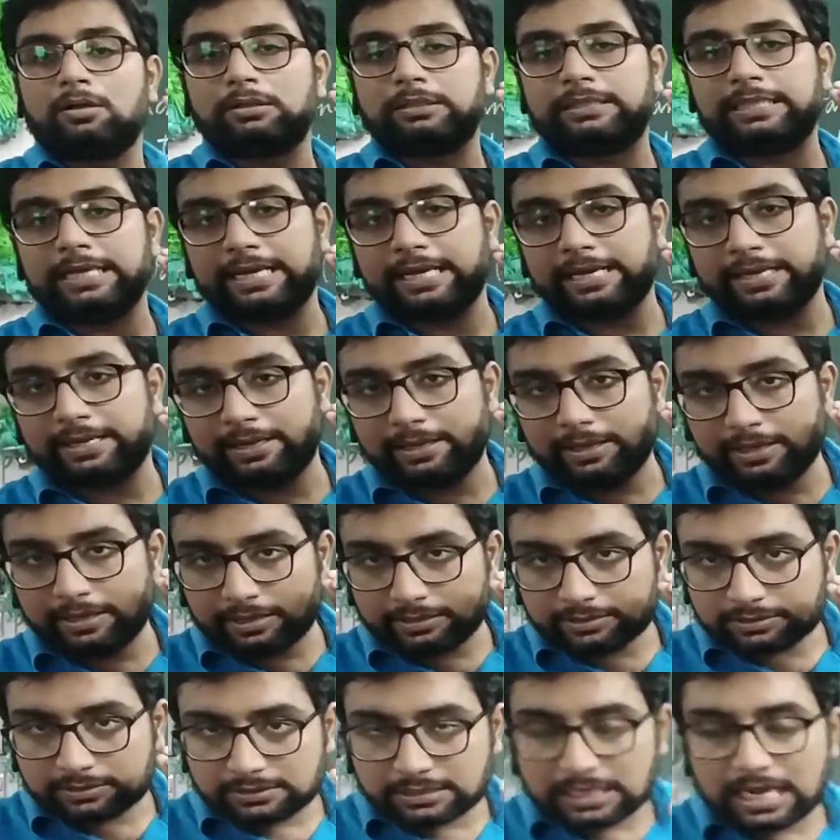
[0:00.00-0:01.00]

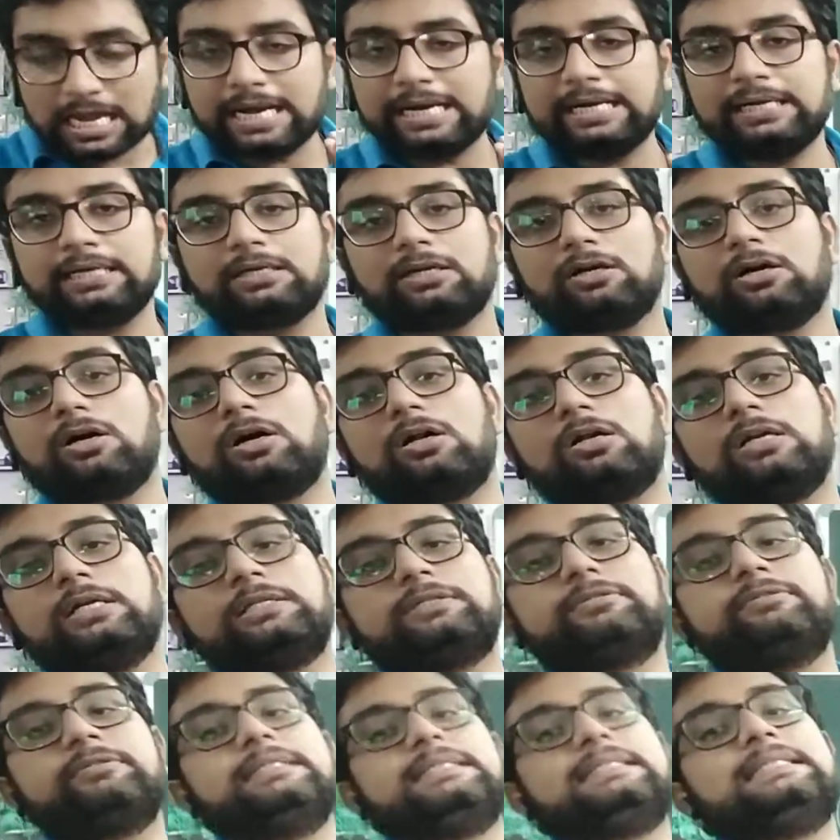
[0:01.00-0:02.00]
They signed on
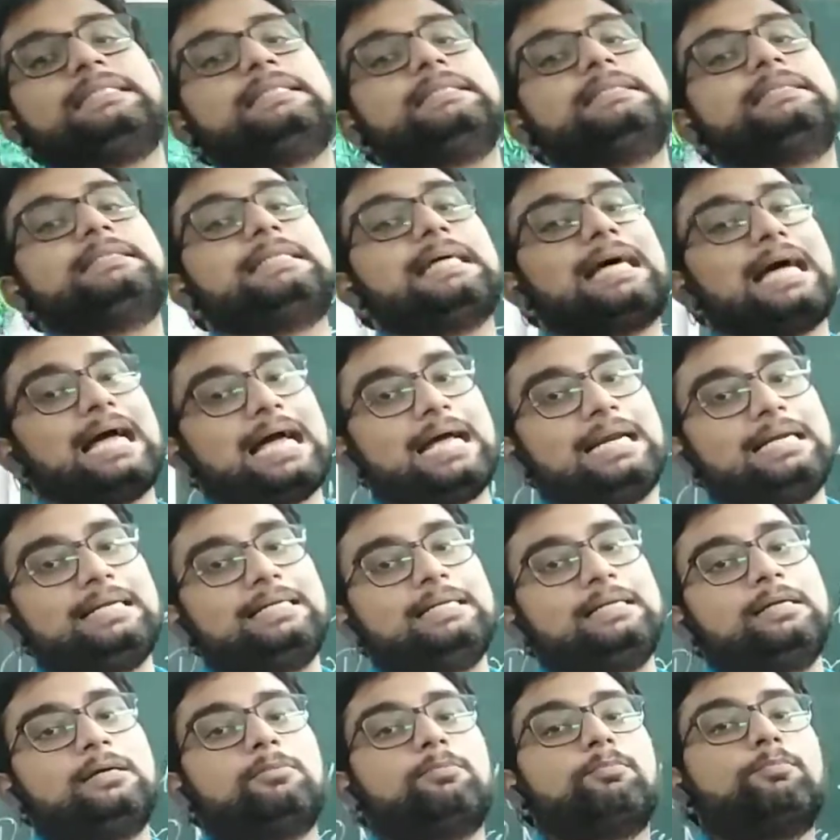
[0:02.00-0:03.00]
a treaty
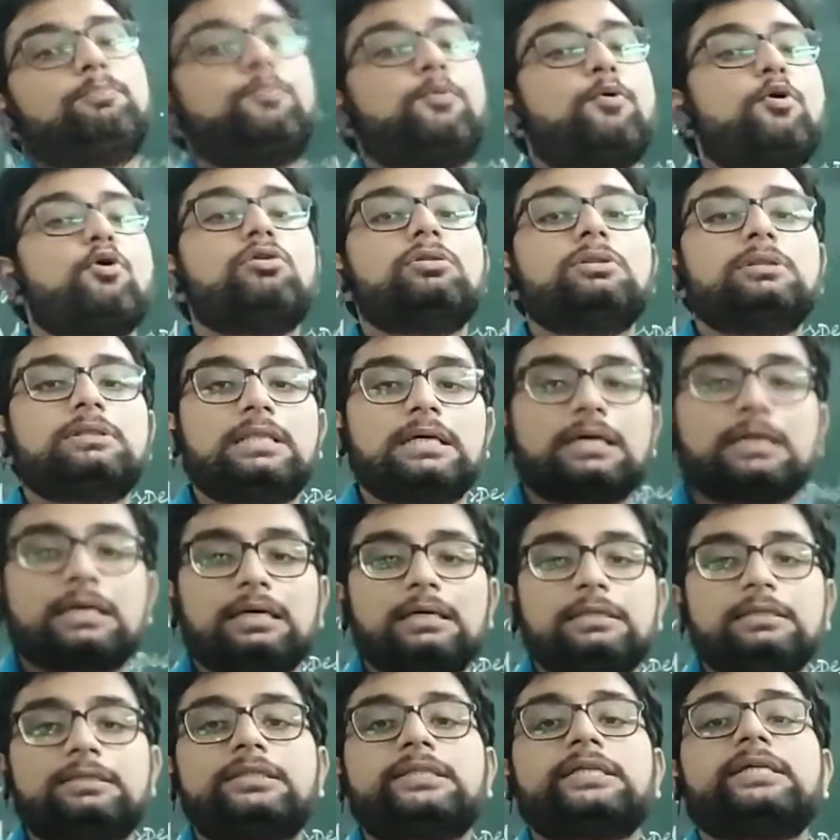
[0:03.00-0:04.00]
that both the
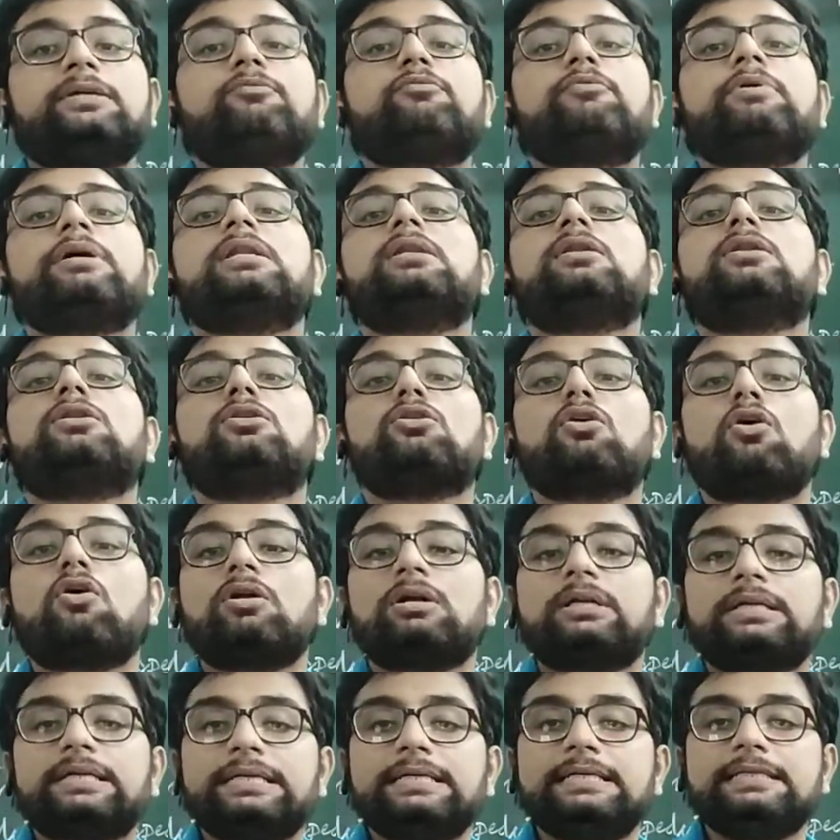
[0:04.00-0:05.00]
country will
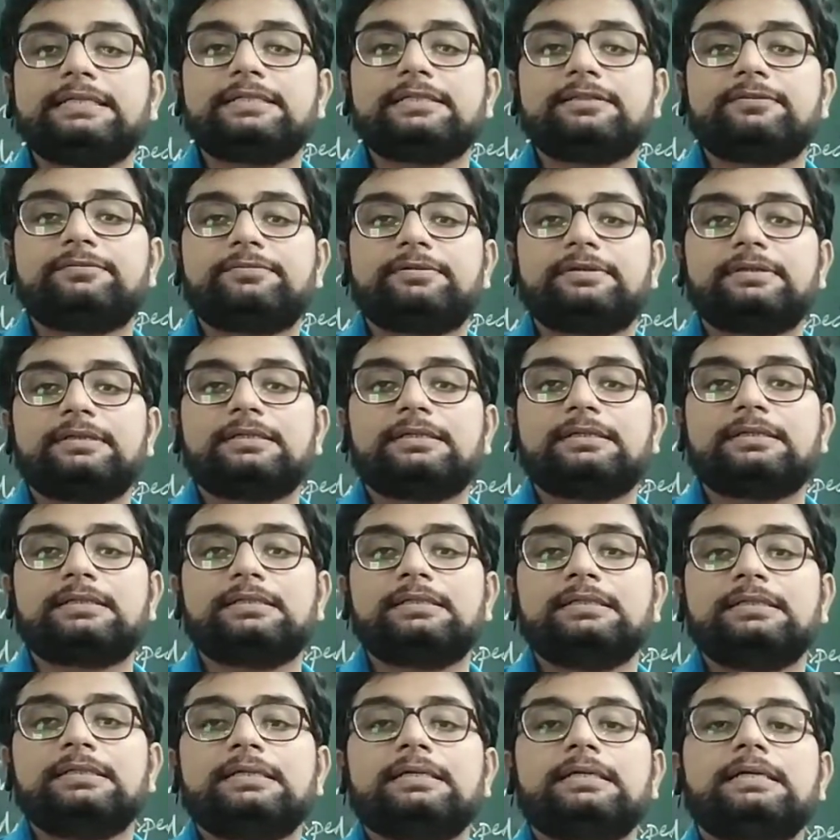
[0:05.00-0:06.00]
not
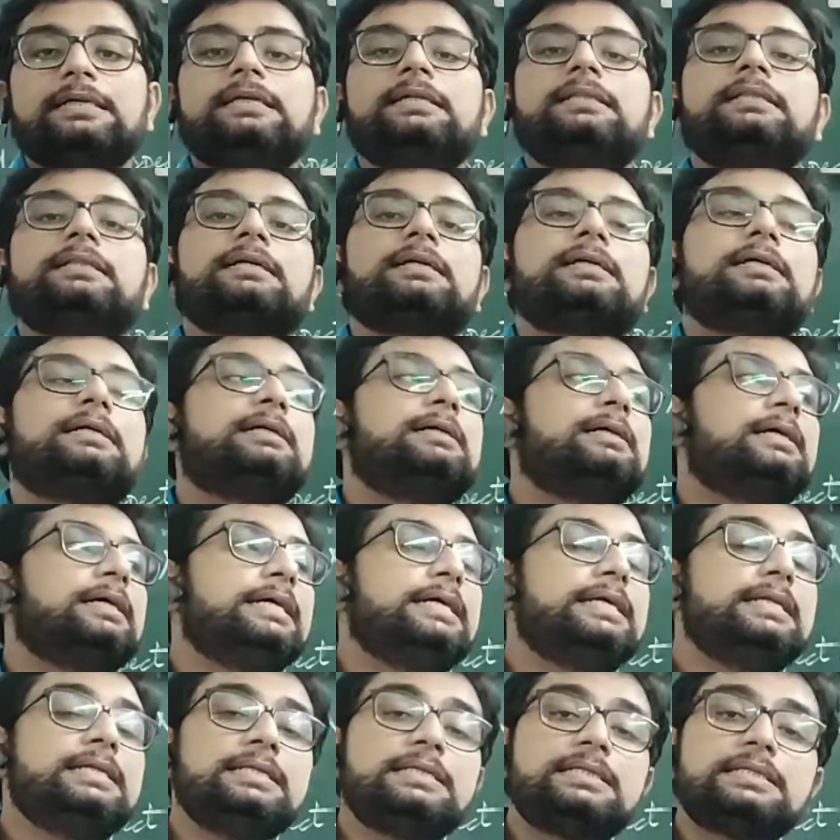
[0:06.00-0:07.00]
interfere in the
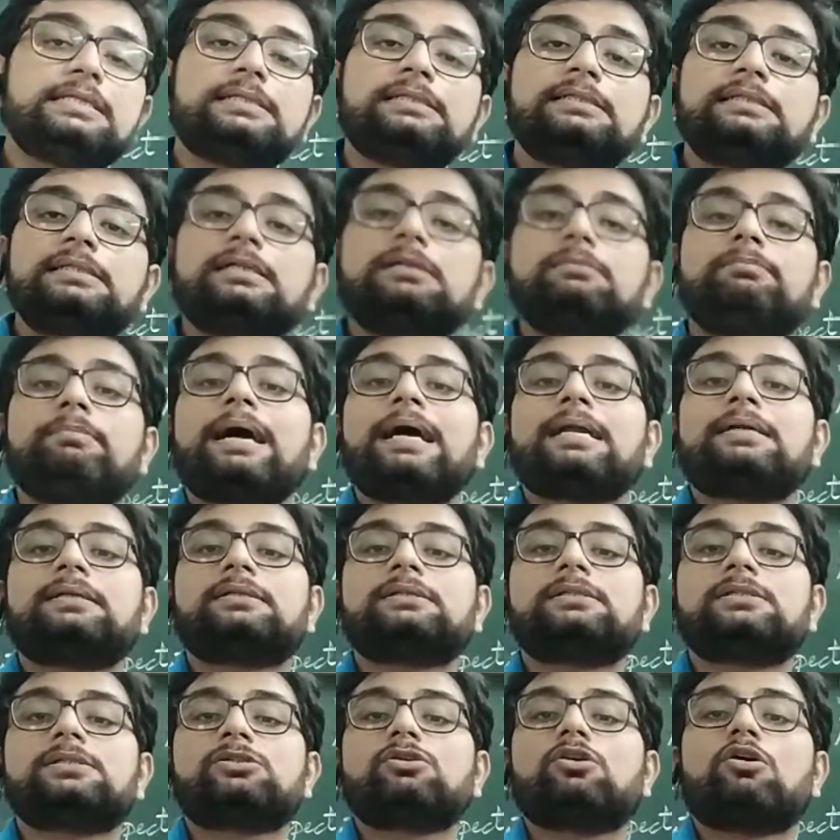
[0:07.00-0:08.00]
internal
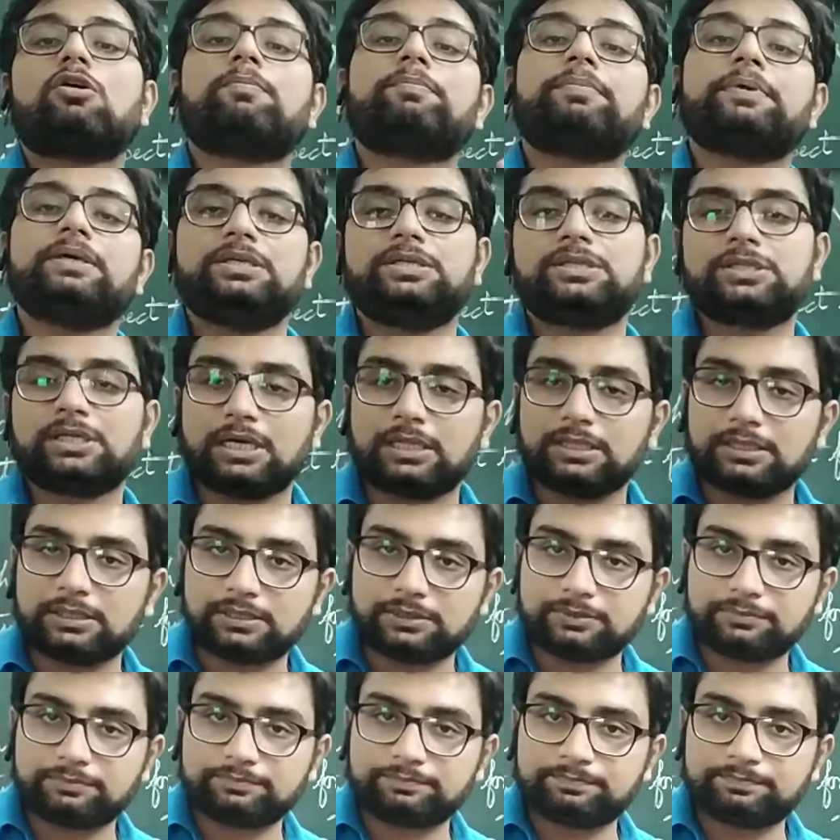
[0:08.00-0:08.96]
matters of each other.